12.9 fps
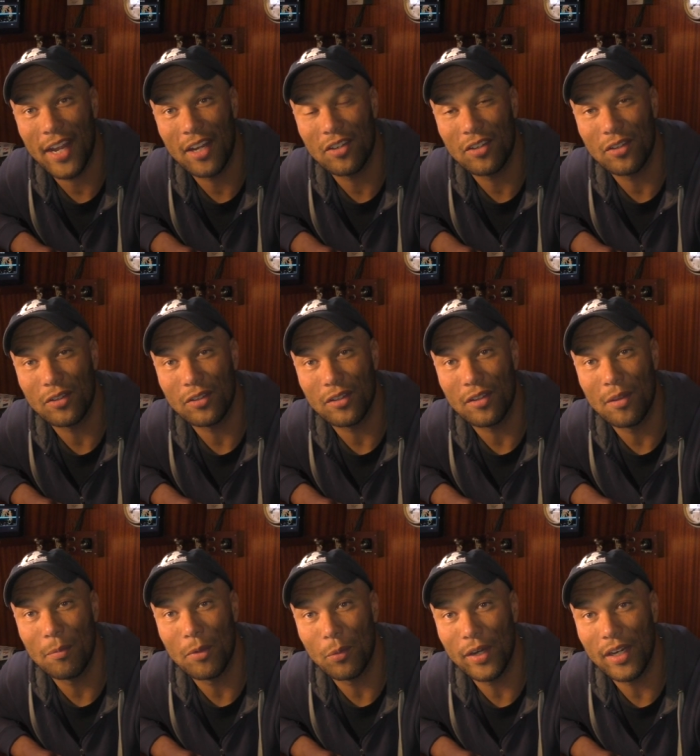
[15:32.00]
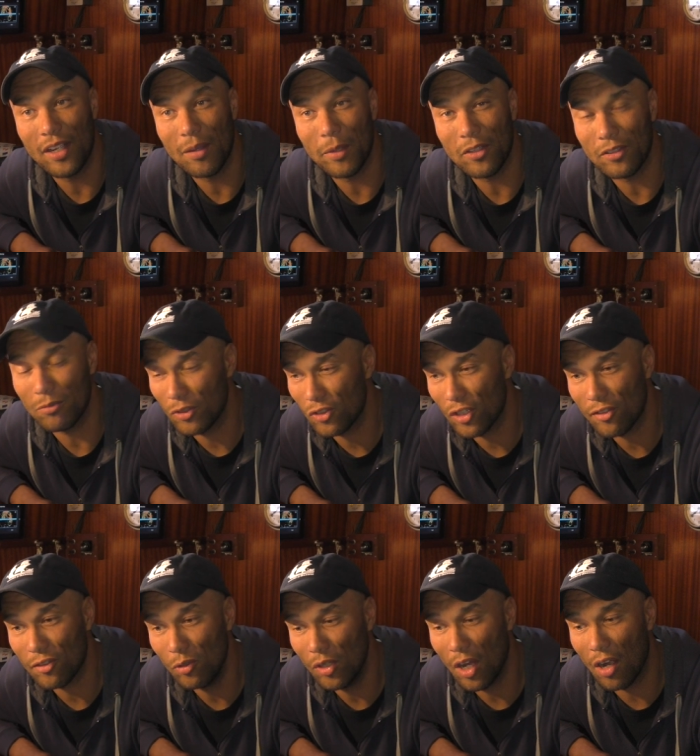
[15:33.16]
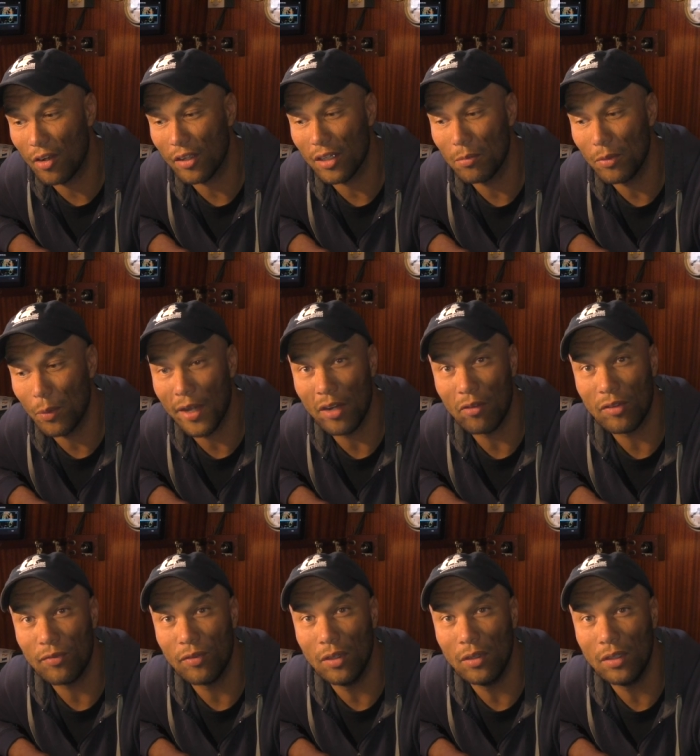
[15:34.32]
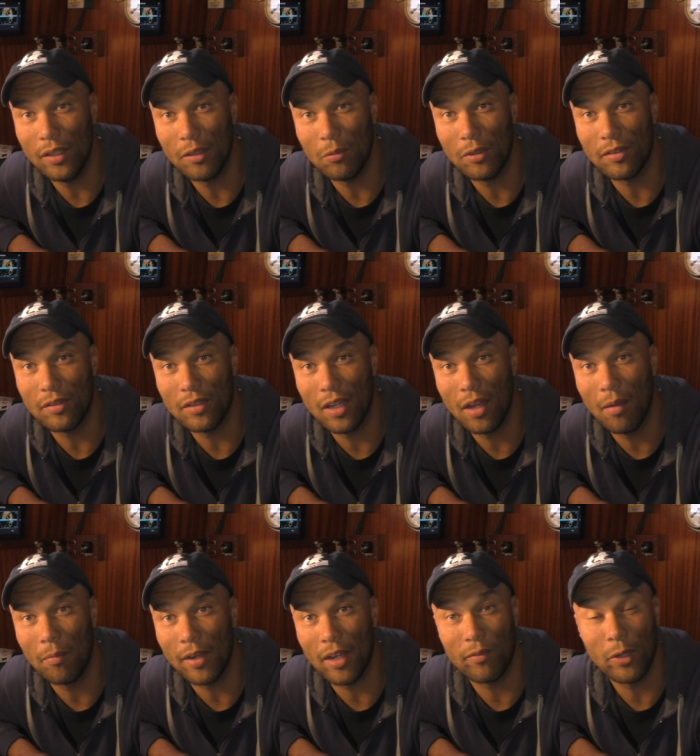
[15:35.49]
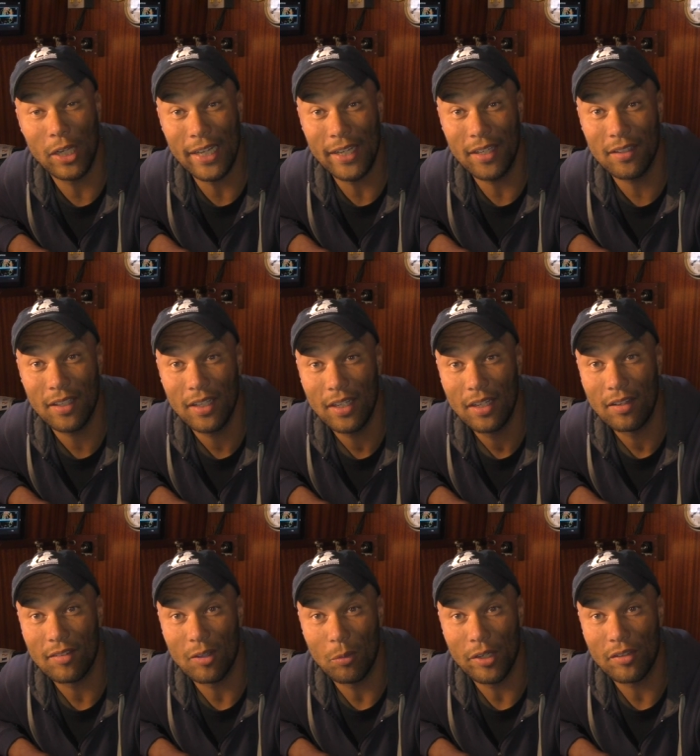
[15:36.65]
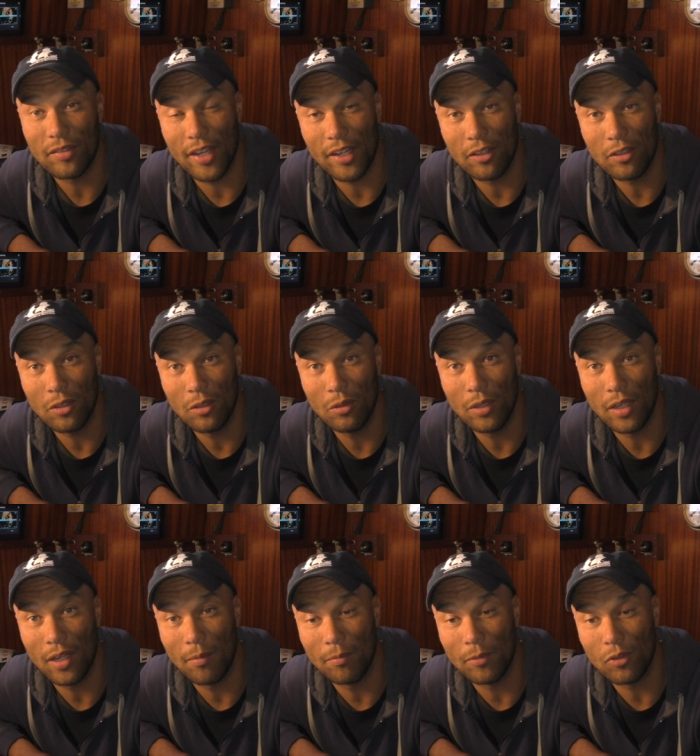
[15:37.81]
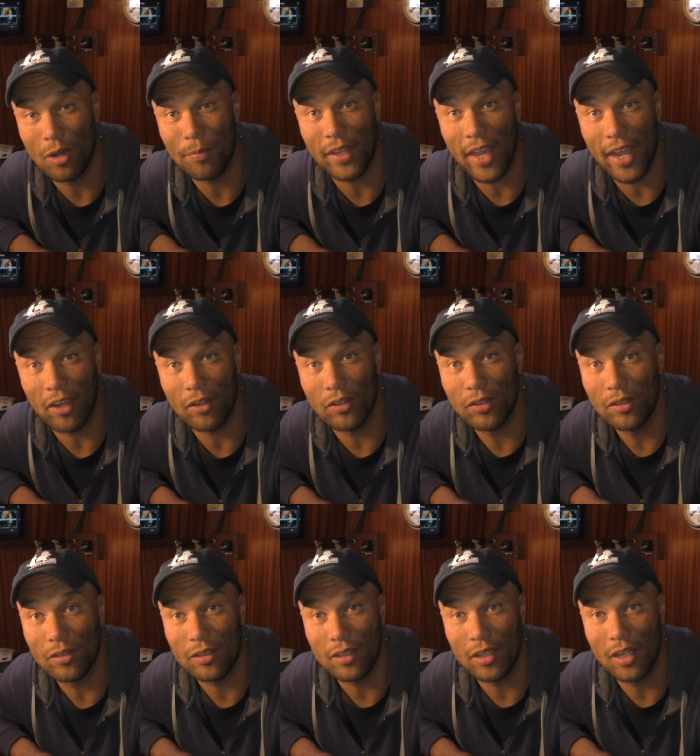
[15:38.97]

enter the marina because it was just too dark, the marina was full and it was not very lit, so we decided to drop the anchor